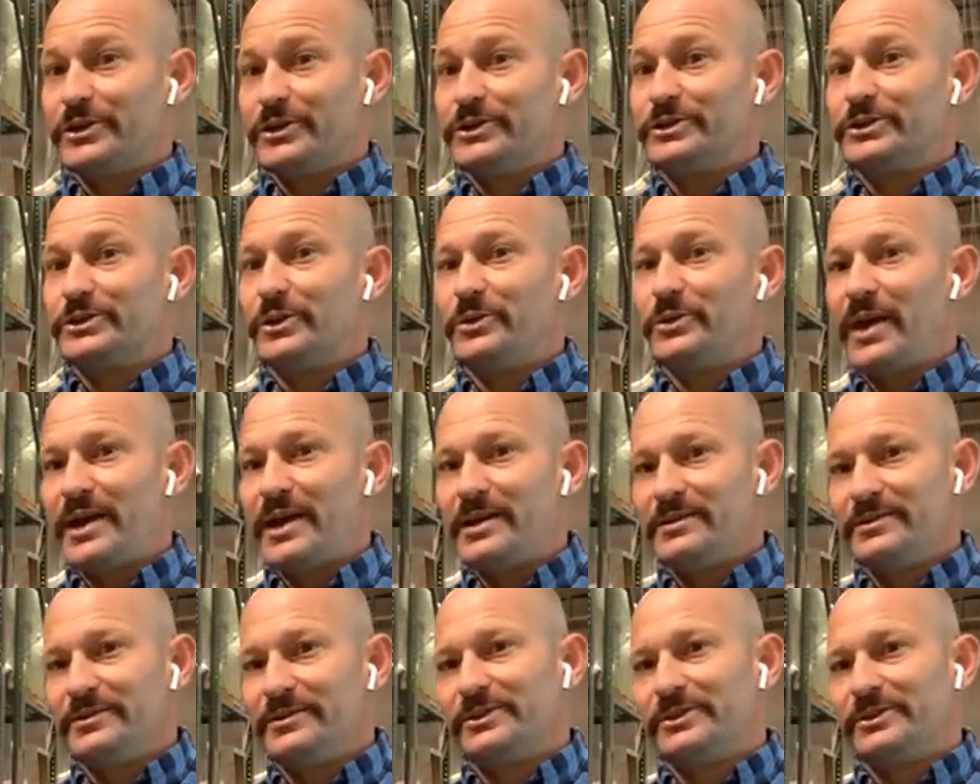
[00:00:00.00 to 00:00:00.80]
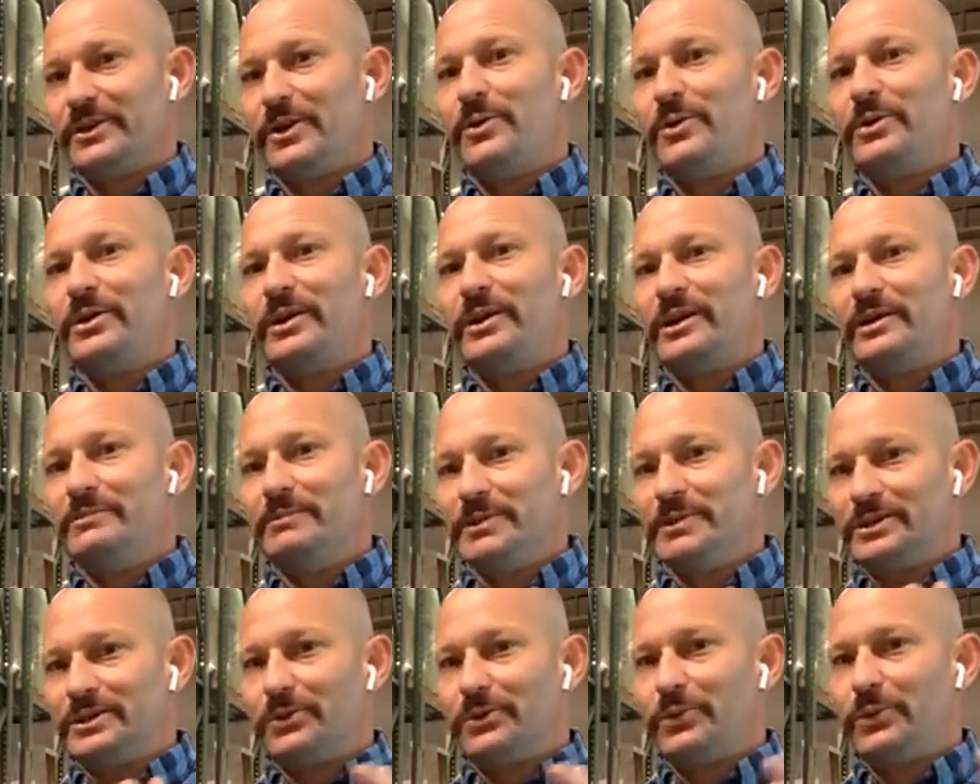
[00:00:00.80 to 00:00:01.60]
And so that zone in
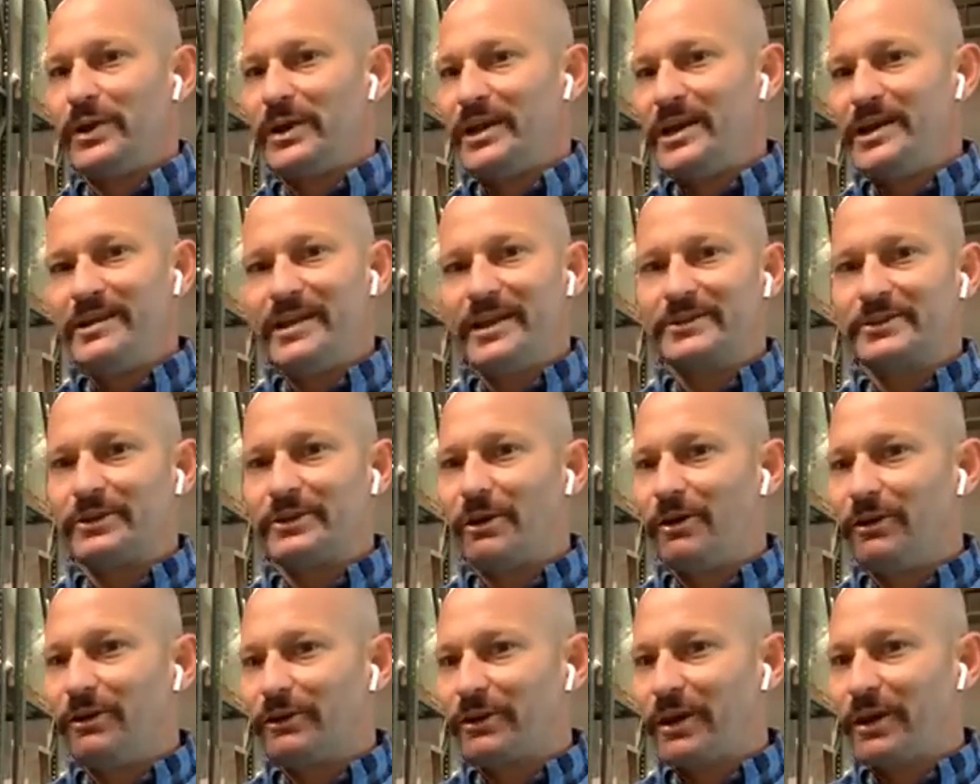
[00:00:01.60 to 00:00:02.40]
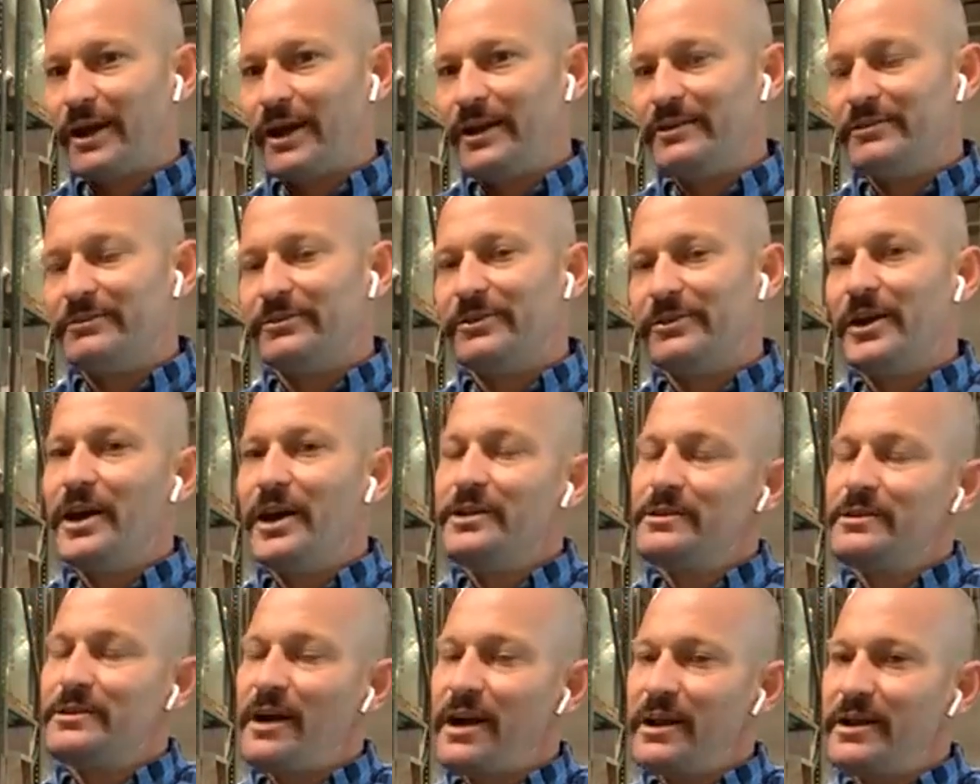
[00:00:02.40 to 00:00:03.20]
between, that's all kind of
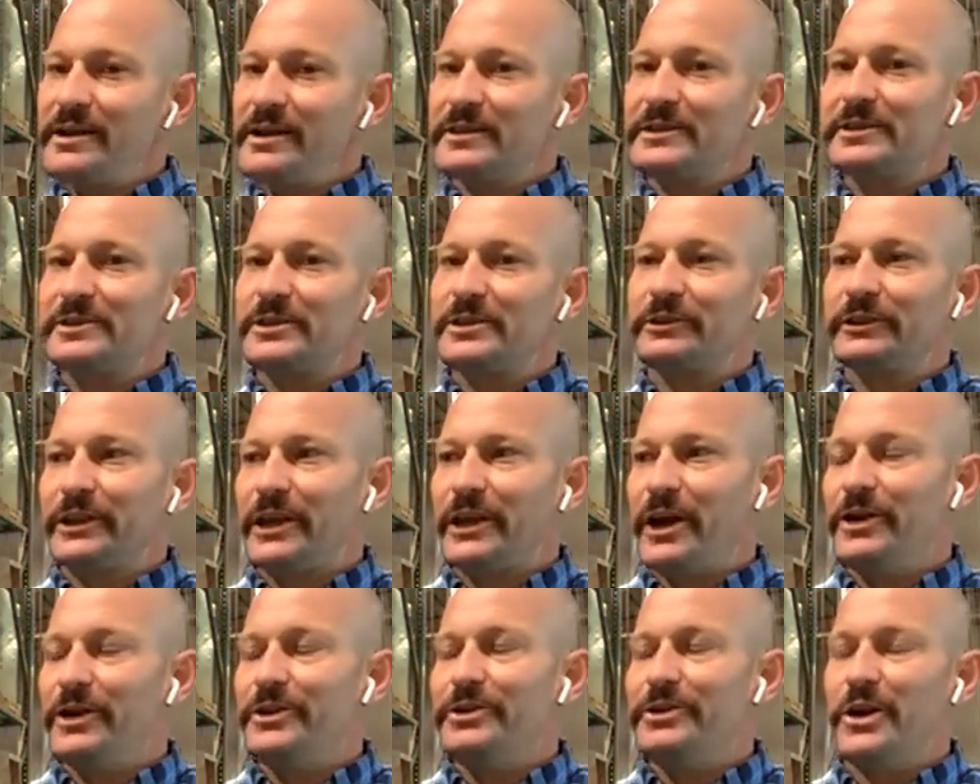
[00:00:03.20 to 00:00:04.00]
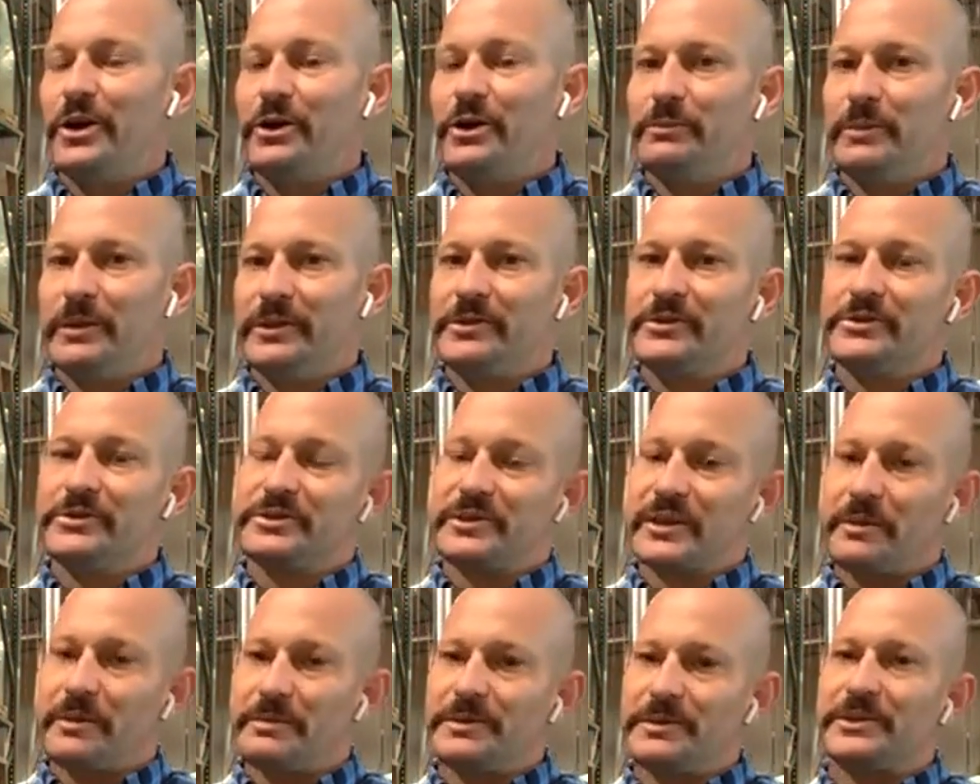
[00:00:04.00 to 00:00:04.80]
not necessarily unknown, but there's
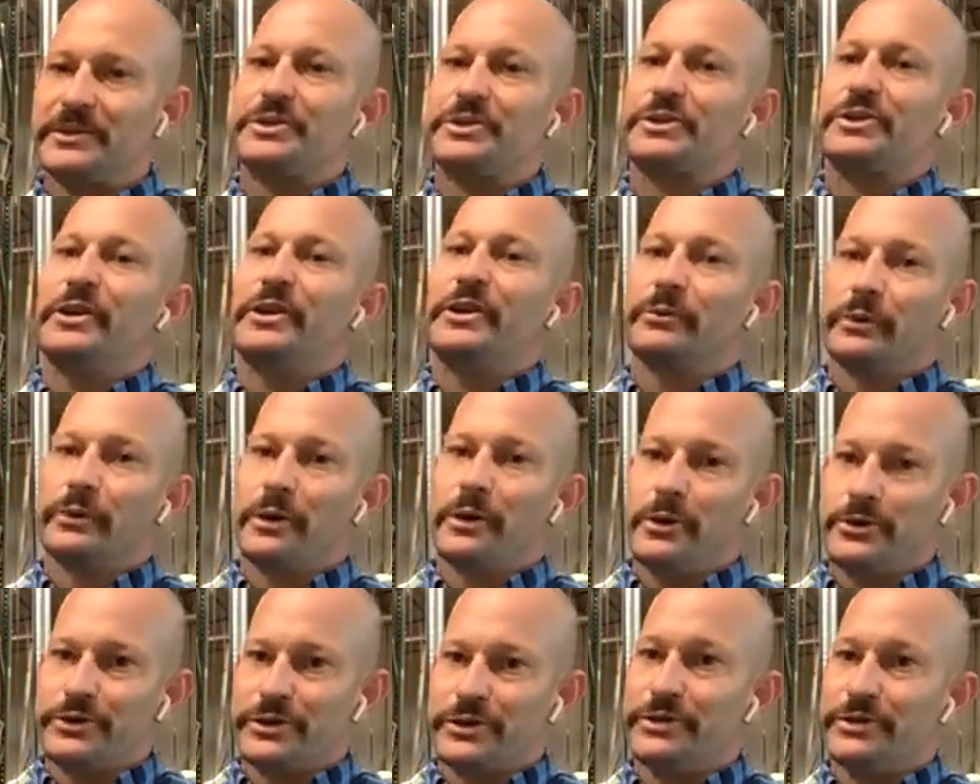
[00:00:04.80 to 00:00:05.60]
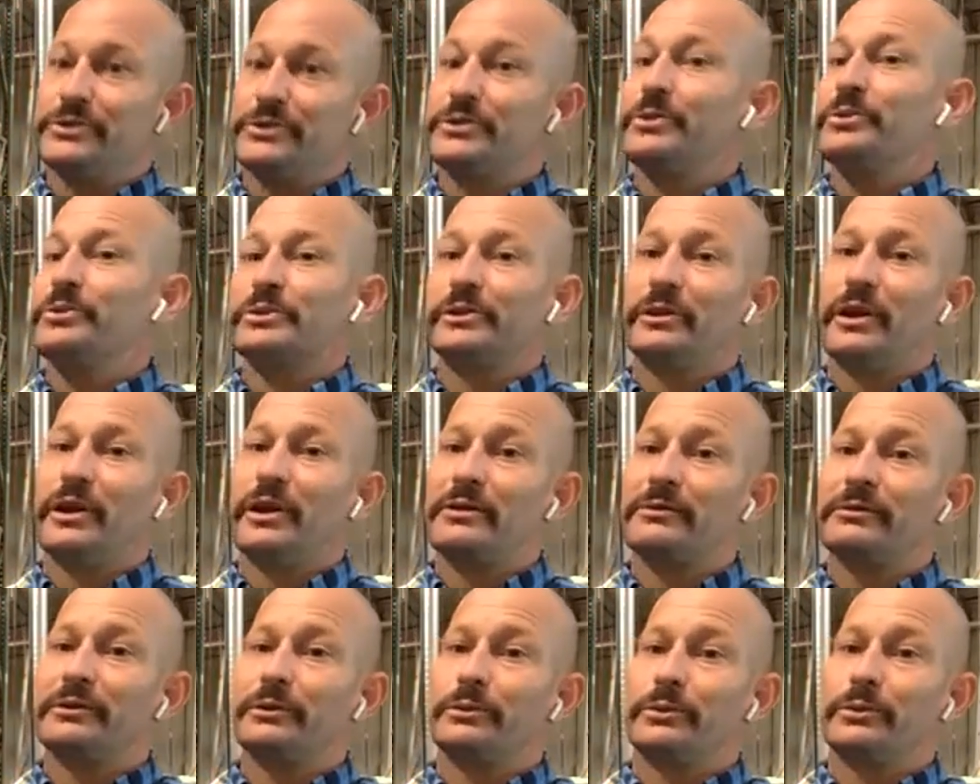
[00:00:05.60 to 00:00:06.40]
deposition and erosion. So there's a
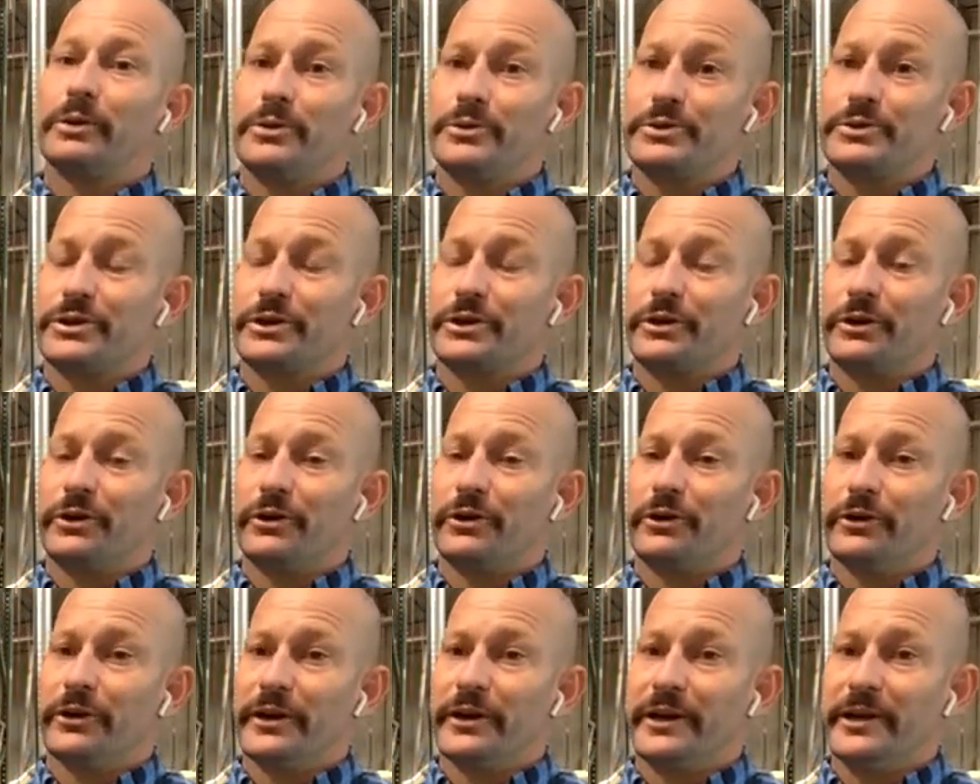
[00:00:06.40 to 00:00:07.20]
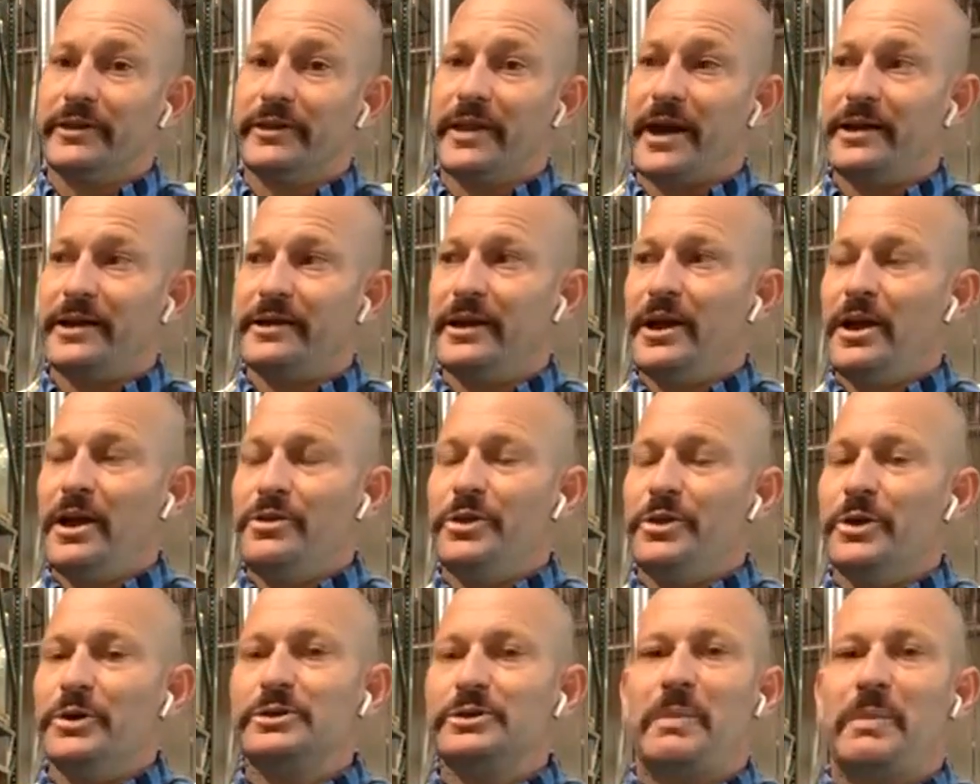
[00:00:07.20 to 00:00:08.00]
lot of erosion occurring, and that
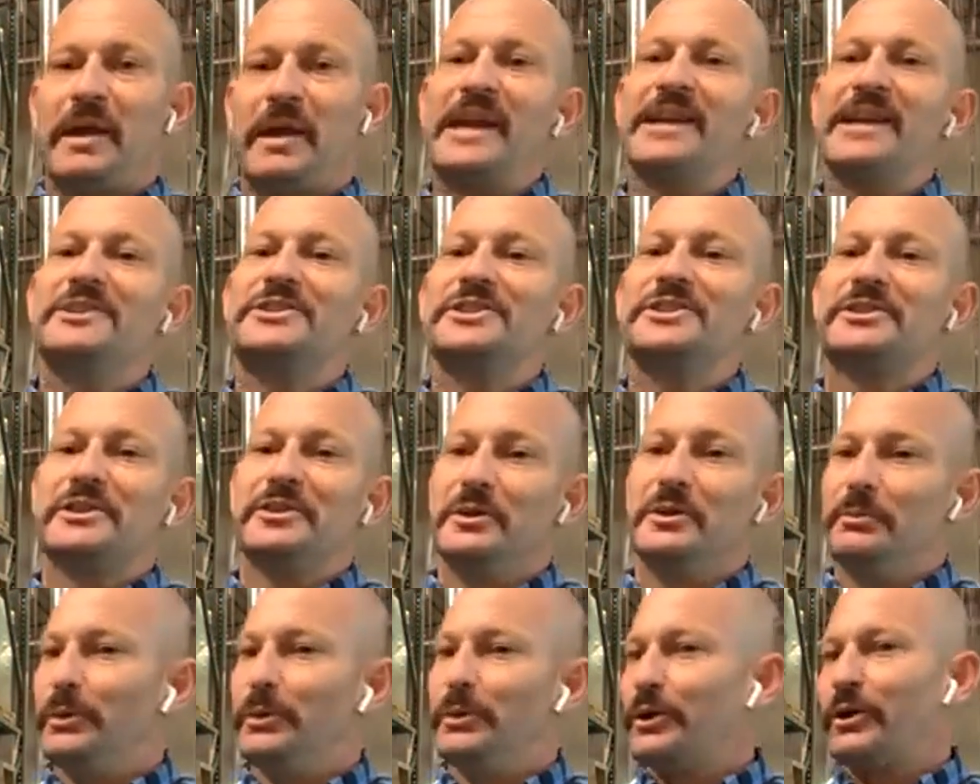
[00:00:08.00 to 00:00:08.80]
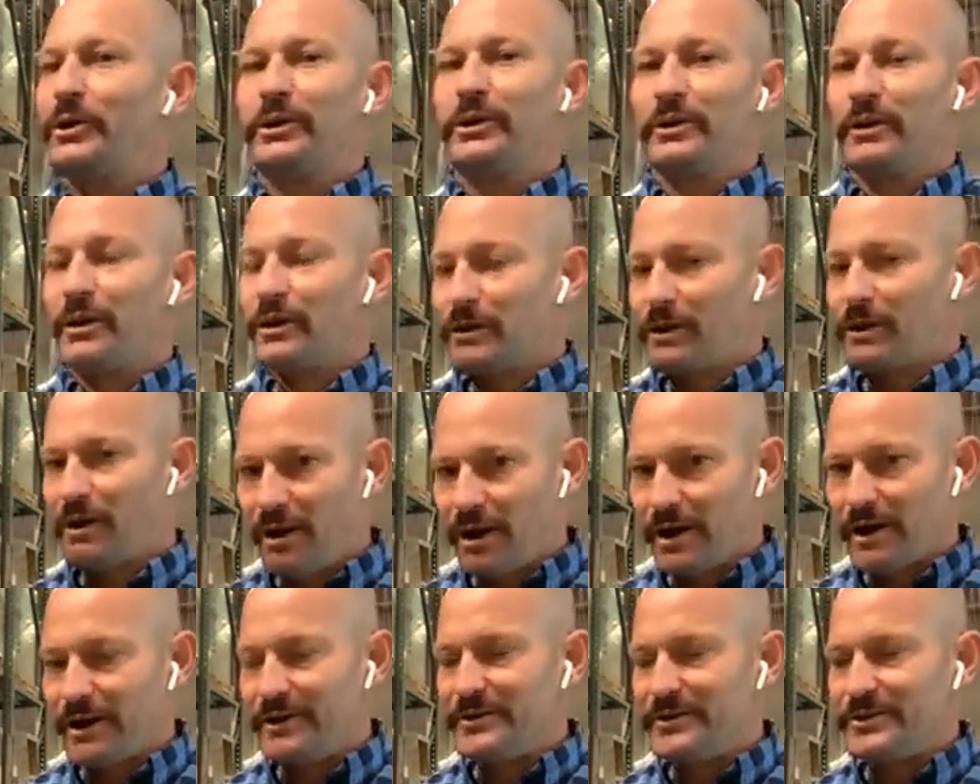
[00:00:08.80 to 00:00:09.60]
those pages in the book are
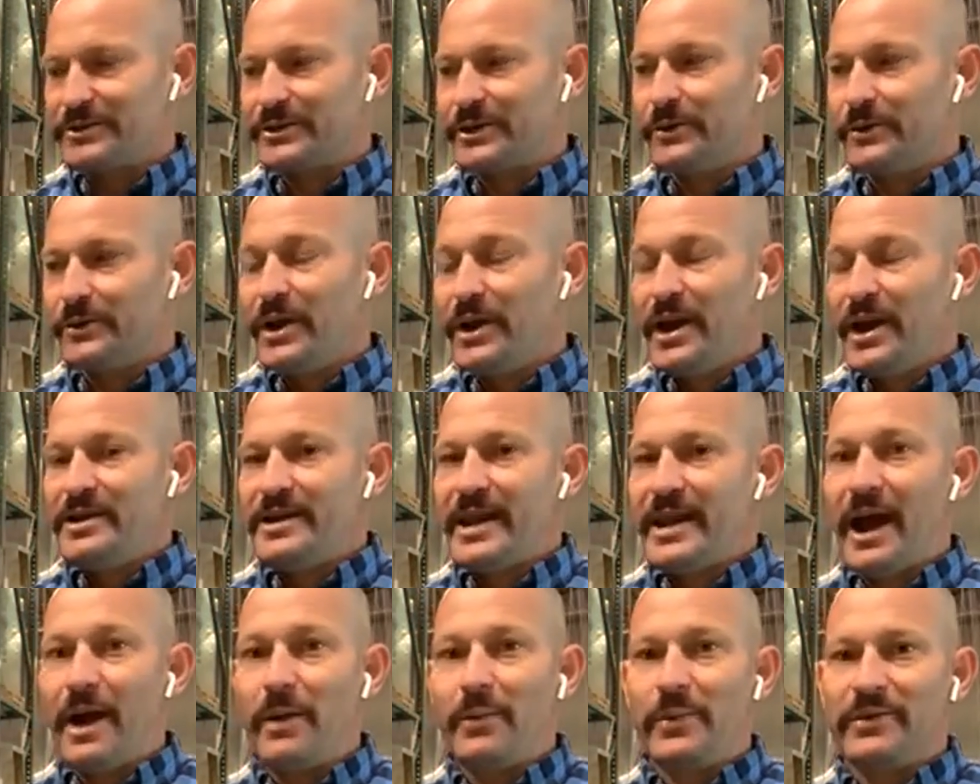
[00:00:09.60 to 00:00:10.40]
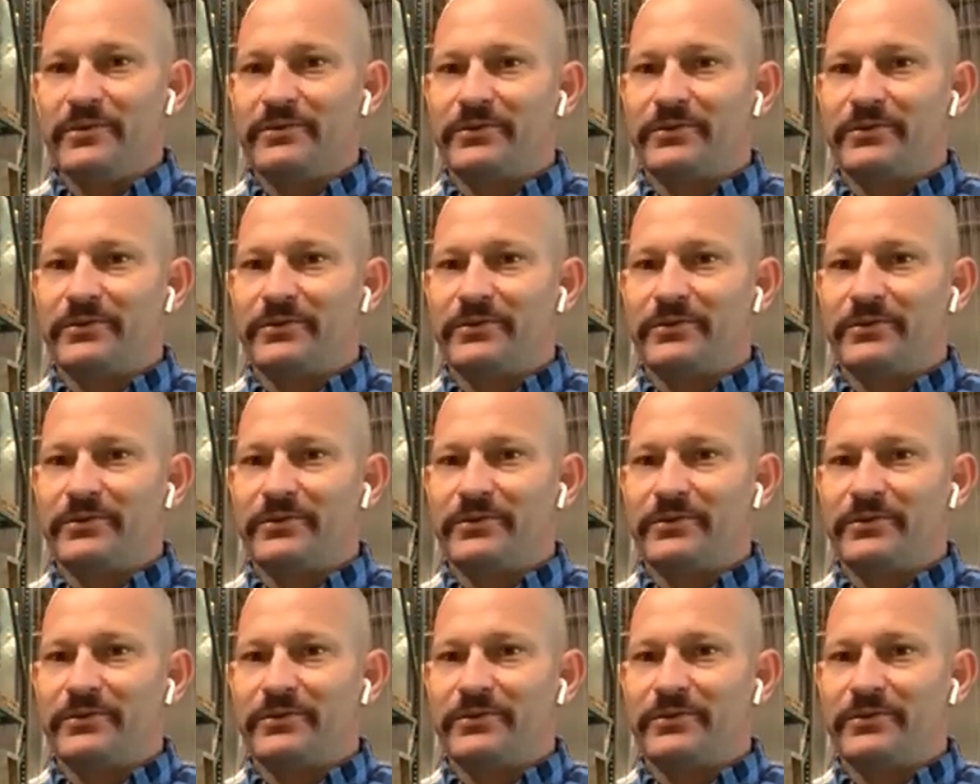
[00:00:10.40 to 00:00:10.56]
gone. So now